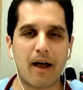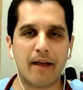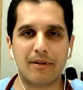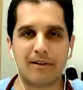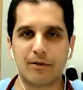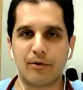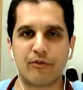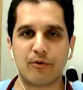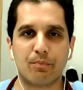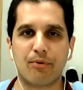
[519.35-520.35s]
a little
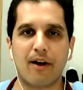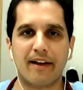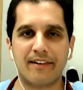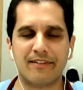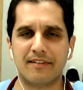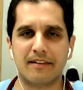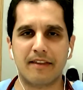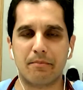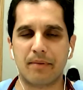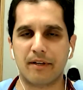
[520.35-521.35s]
surprised
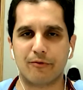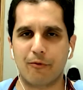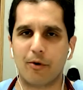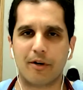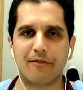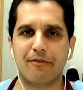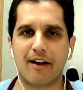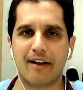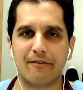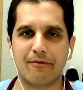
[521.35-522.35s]
they picked
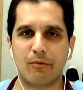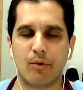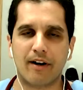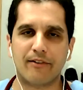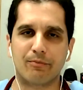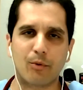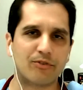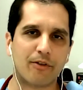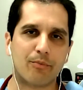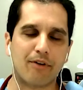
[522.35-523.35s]
45, whereas most
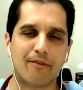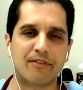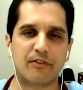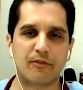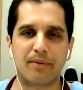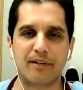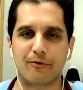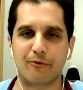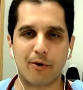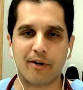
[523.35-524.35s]
other provinces picked
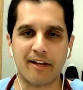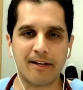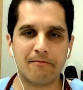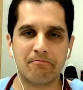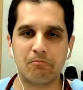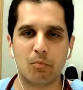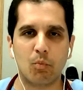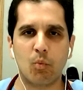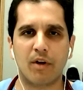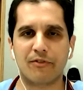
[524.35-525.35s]
40.
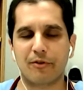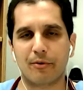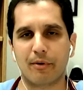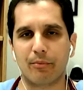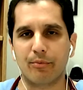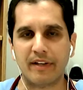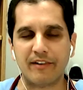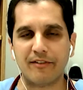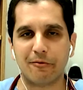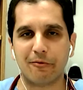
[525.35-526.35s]
Was there a
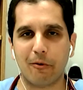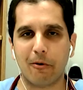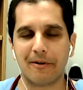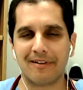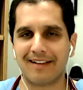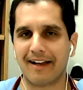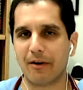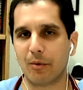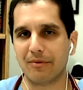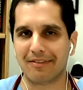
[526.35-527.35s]
reason for it? I
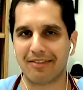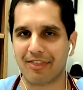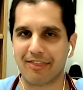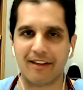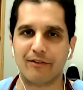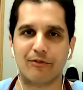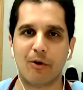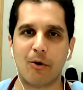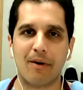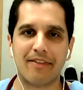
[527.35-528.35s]
don't think
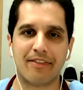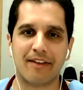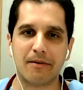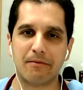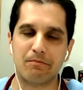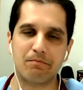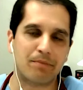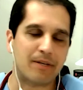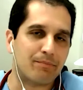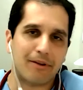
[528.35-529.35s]
so. I think
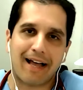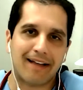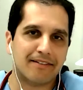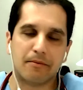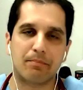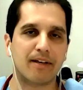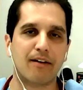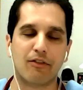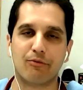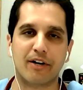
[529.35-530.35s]
people had to pick a
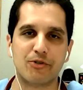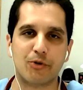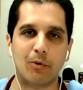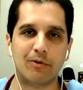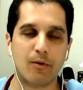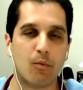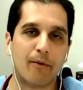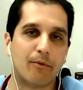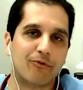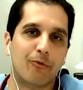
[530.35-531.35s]
threshold. Like, why
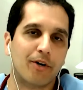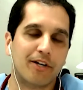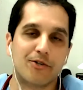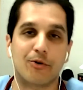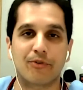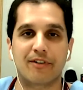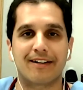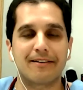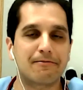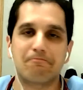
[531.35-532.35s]
was 40 chosen?